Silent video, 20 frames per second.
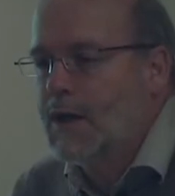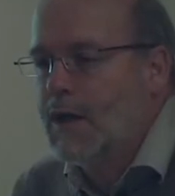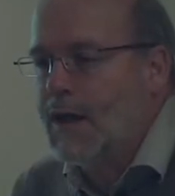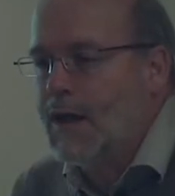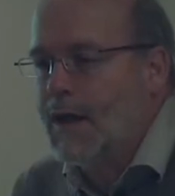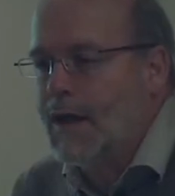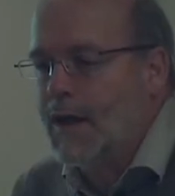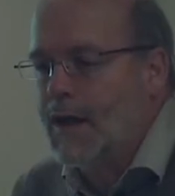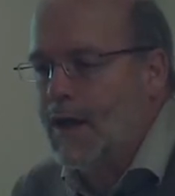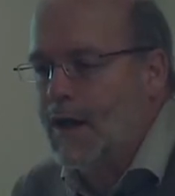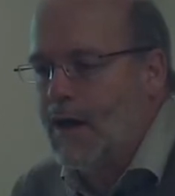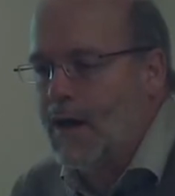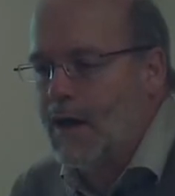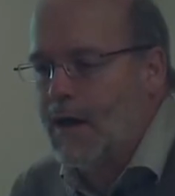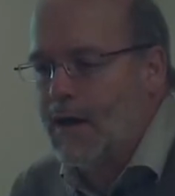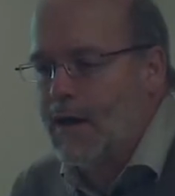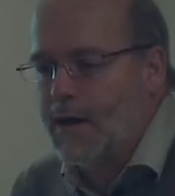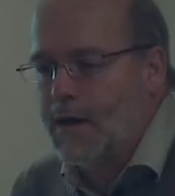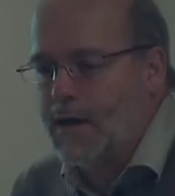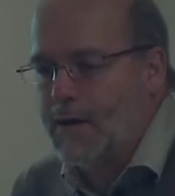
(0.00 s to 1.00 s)
And
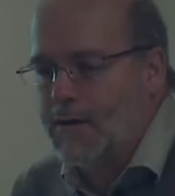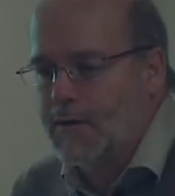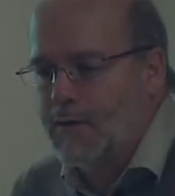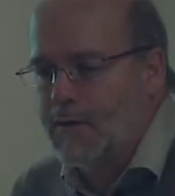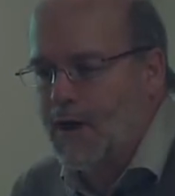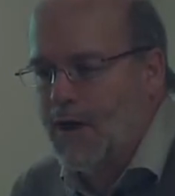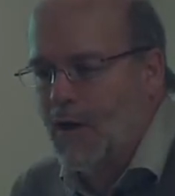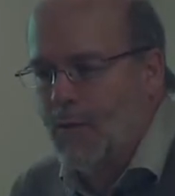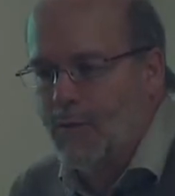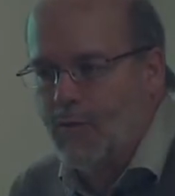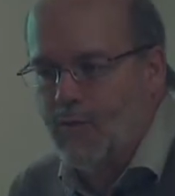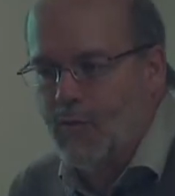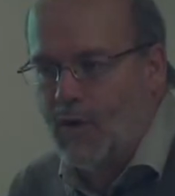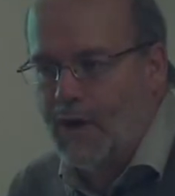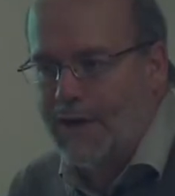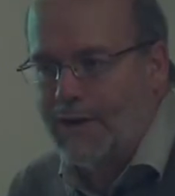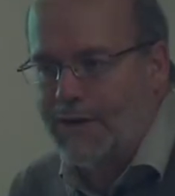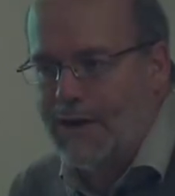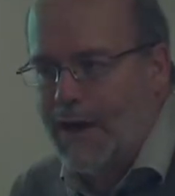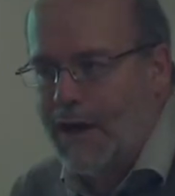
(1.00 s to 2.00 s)
I helped
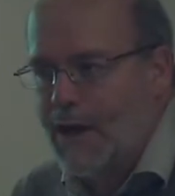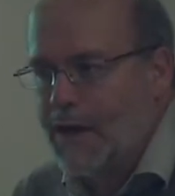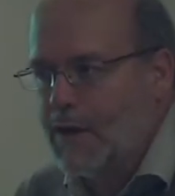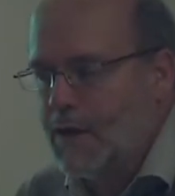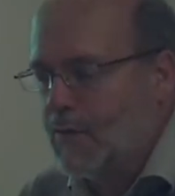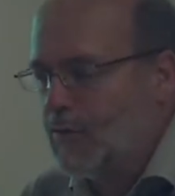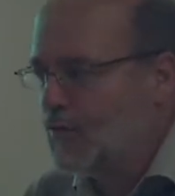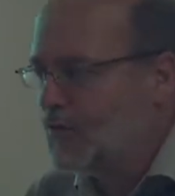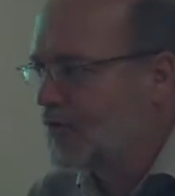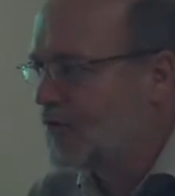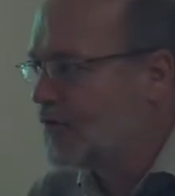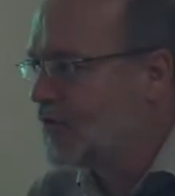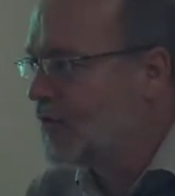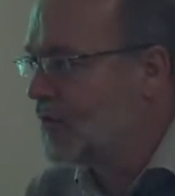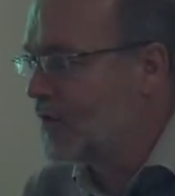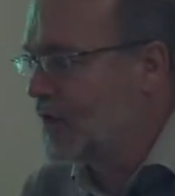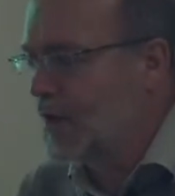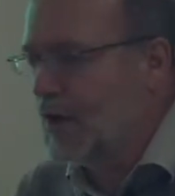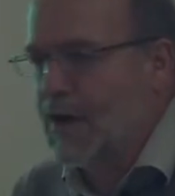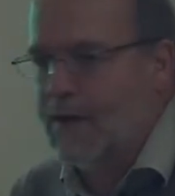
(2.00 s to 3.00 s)
write that. I was
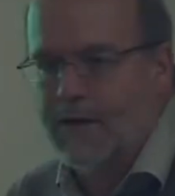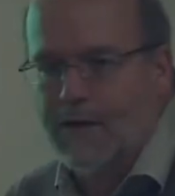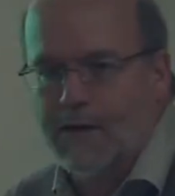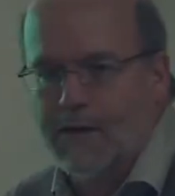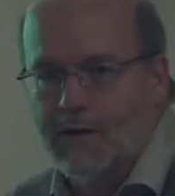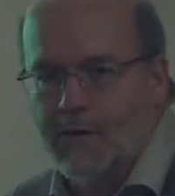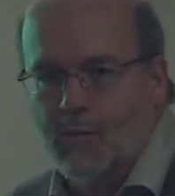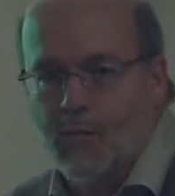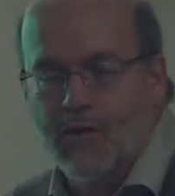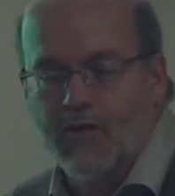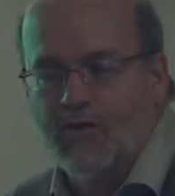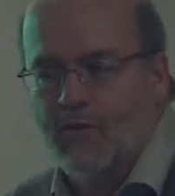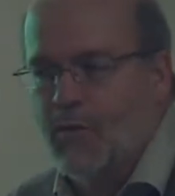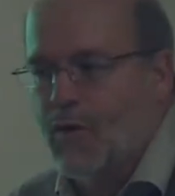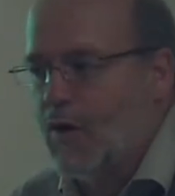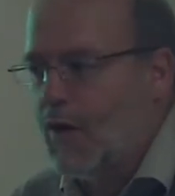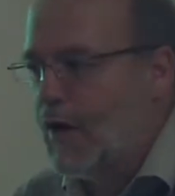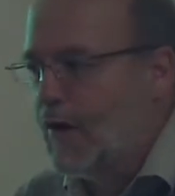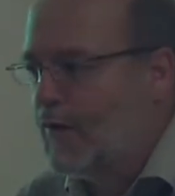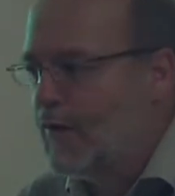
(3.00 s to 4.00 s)
certainly not the
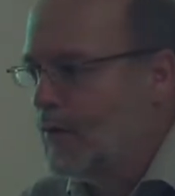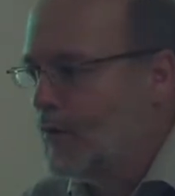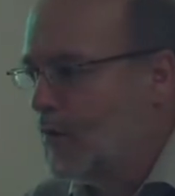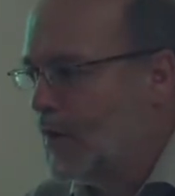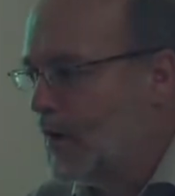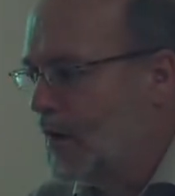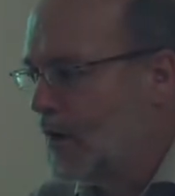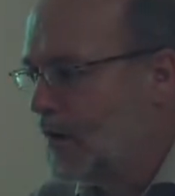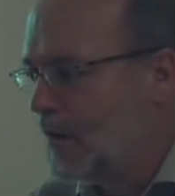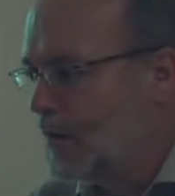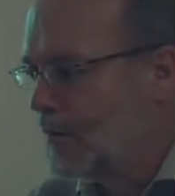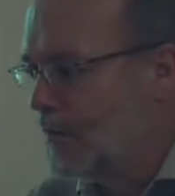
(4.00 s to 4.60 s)
principal author, but I